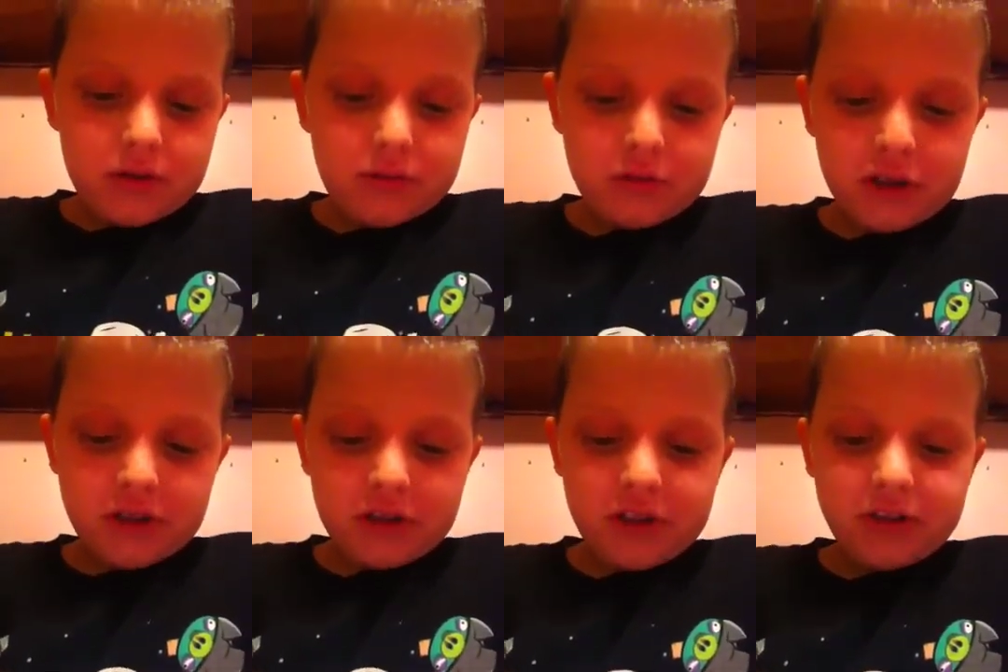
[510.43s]

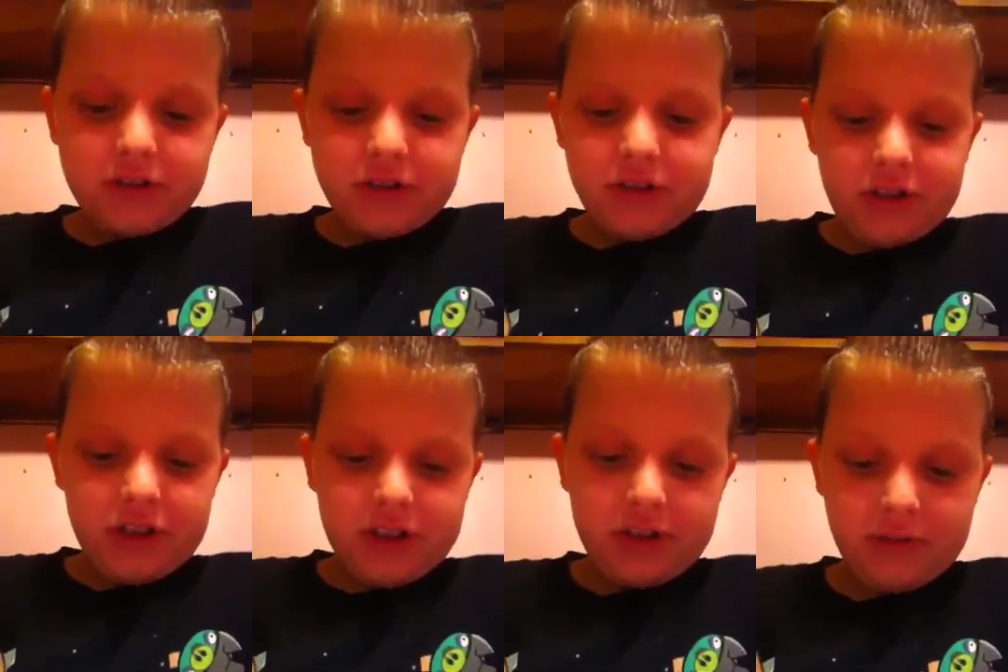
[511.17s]
This is her
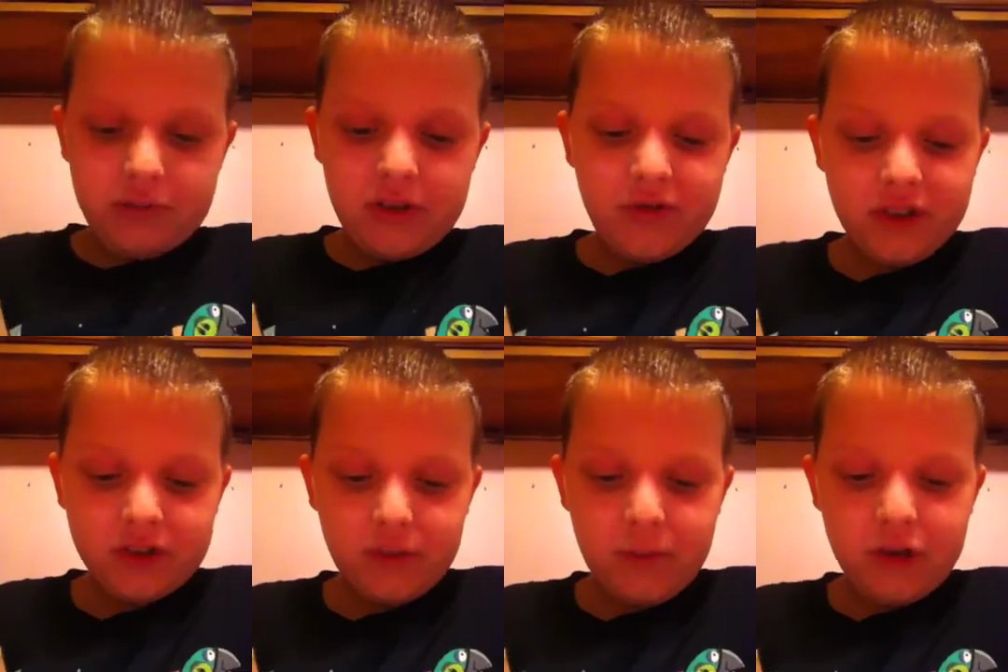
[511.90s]
talking. We
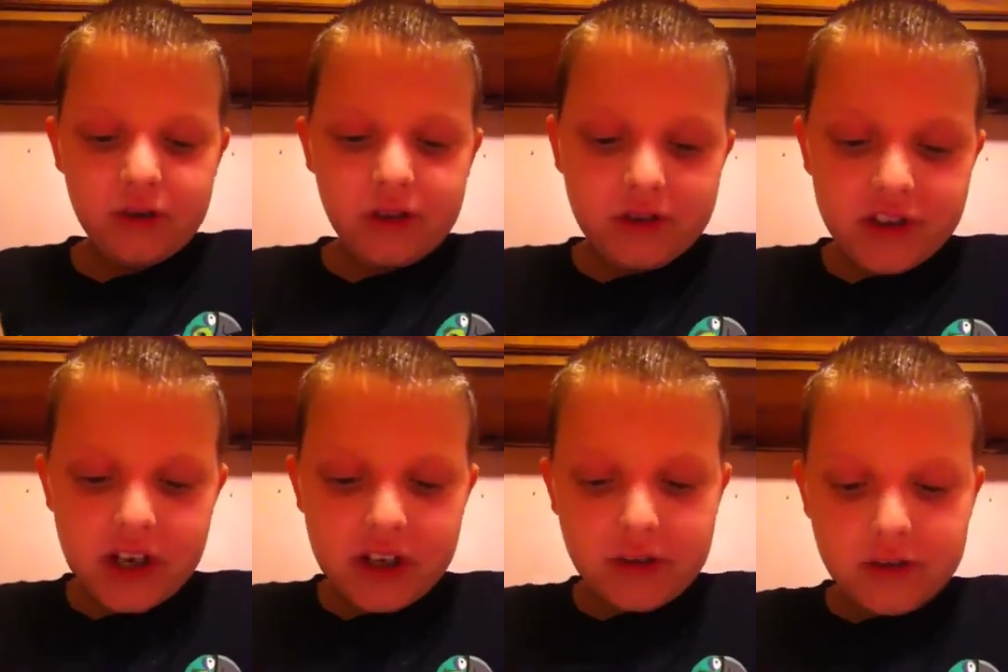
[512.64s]
felt the building
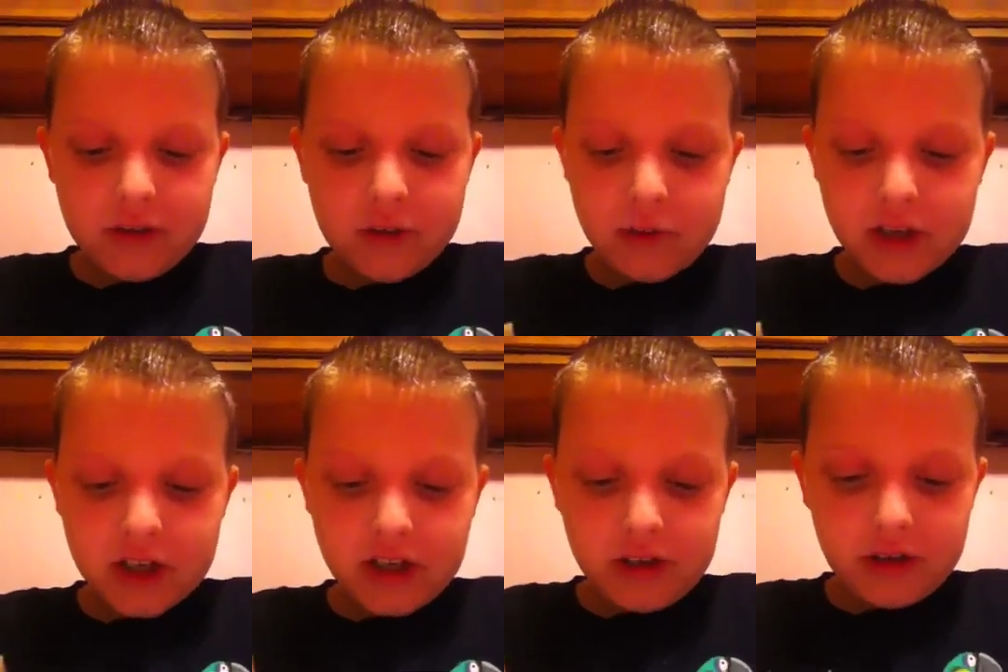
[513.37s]
shake a little
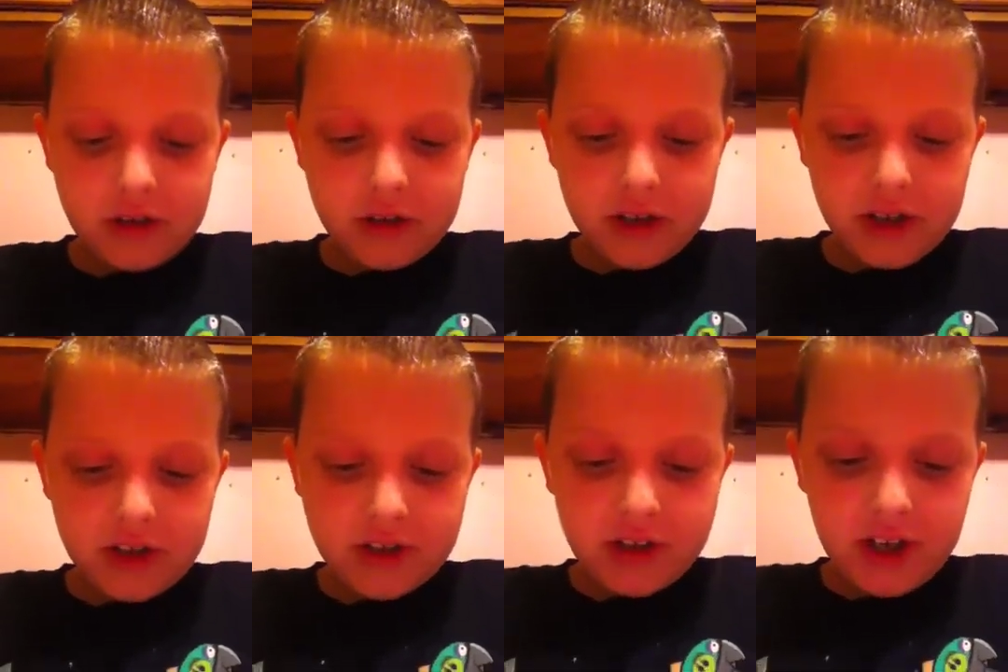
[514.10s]
bit and heard
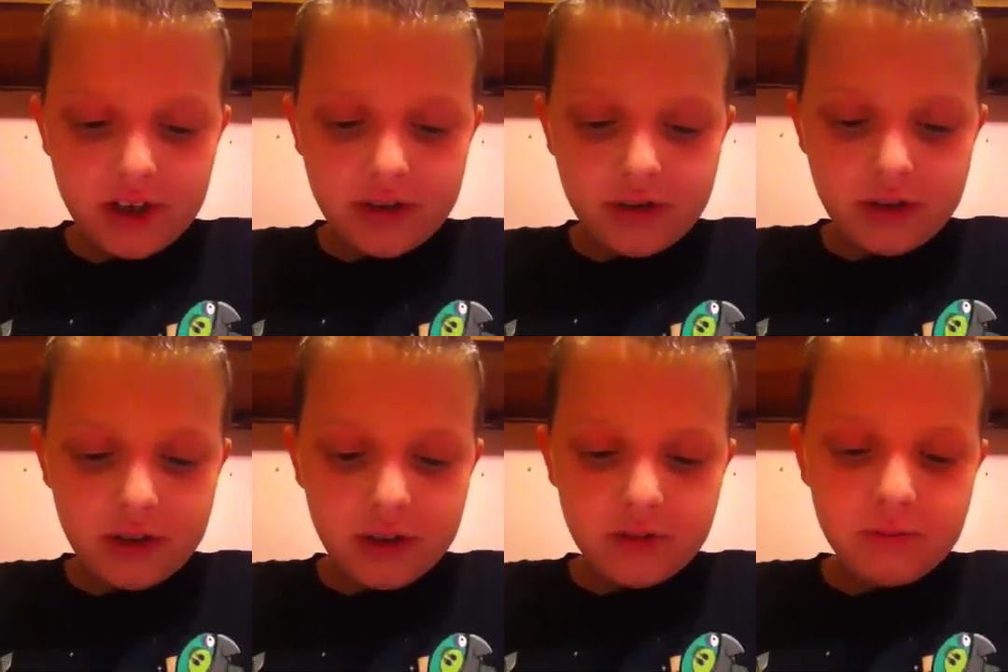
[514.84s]
a
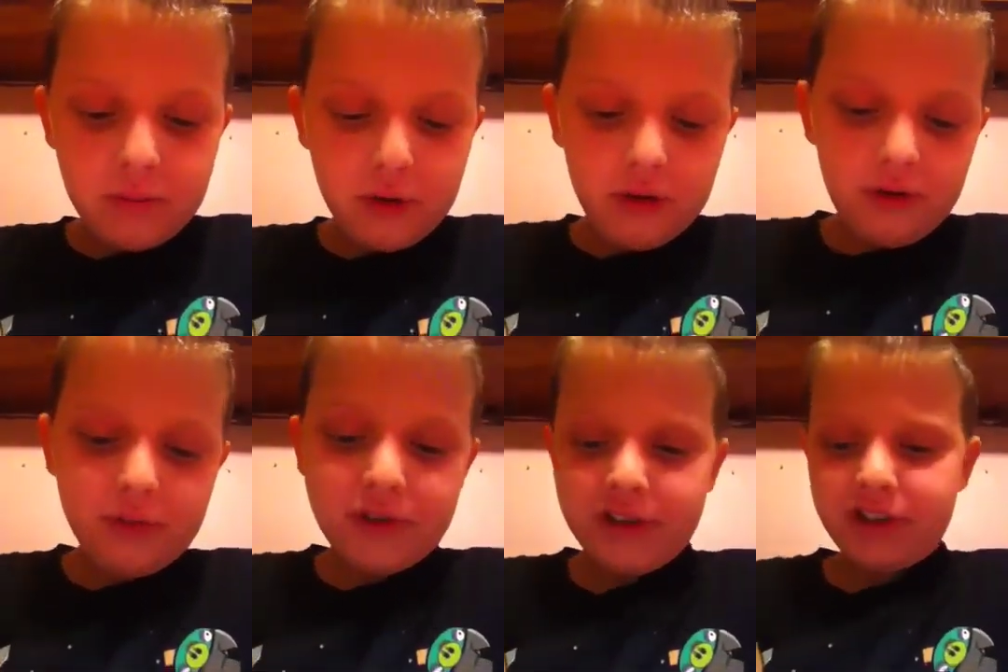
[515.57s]
shattering boom,
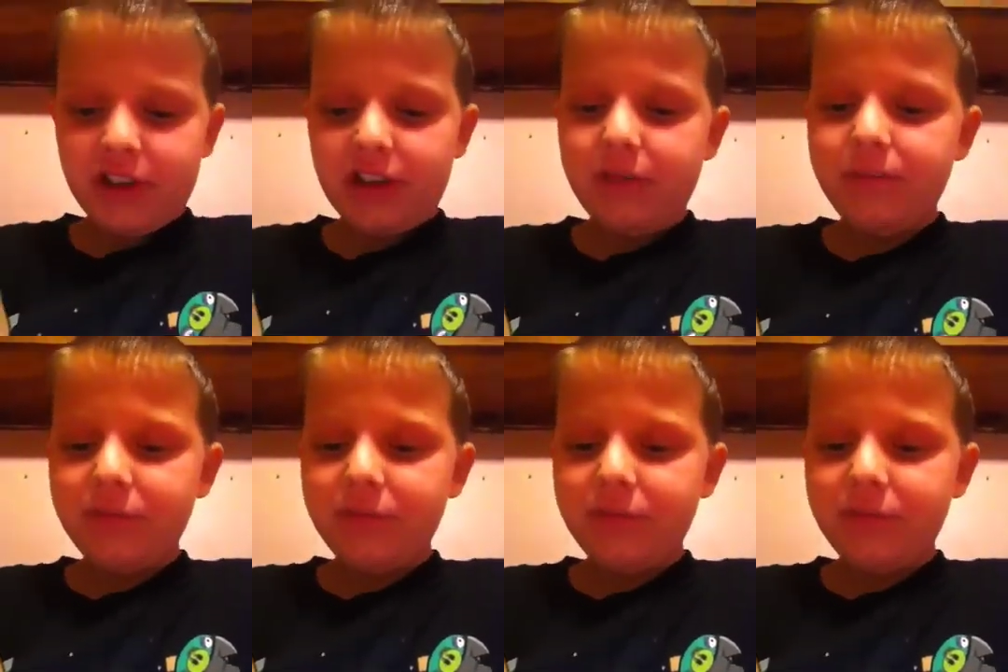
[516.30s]
she said.